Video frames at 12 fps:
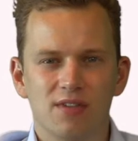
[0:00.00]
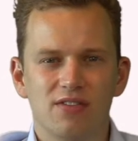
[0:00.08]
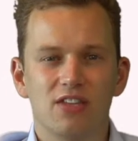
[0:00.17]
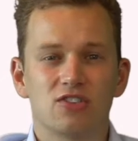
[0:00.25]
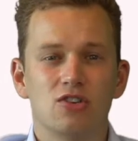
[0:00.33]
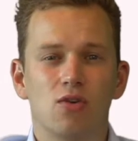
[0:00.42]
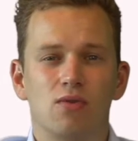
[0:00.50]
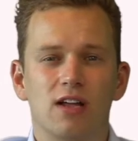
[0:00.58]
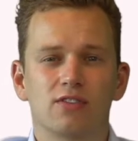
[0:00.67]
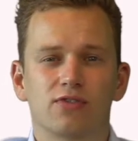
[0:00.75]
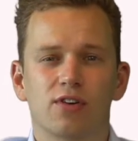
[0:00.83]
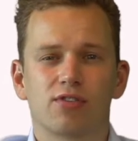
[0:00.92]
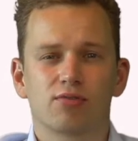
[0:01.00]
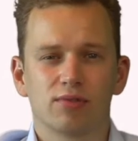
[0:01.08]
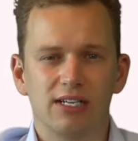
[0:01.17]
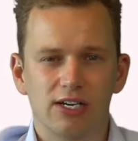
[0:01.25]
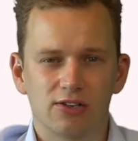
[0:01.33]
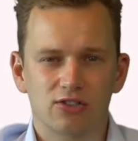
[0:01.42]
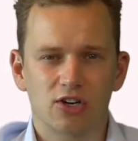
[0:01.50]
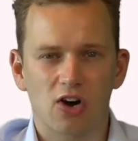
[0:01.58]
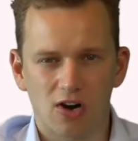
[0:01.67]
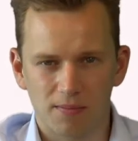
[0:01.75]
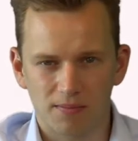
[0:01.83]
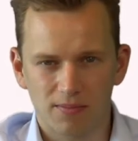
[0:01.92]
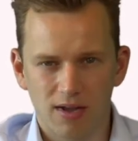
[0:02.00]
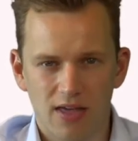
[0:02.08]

This note runs for a three-year term,